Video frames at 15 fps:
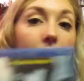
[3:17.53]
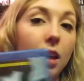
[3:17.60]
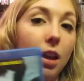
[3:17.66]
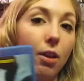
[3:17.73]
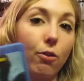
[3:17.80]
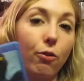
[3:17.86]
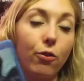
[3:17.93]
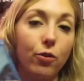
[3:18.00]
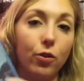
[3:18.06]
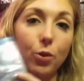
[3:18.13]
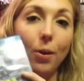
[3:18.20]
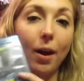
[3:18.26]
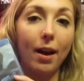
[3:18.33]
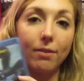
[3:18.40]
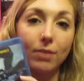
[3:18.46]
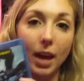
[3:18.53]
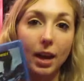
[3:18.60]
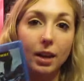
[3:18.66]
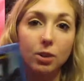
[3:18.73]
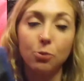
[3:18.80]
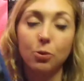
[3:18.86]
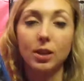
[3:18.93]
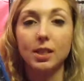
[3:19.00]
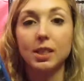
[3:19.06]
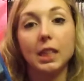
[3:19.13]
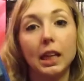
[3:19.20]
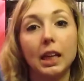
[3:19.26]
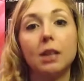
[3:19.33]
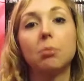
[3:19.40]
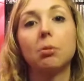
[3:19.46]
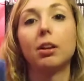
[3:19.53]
if you have that and you want to see it,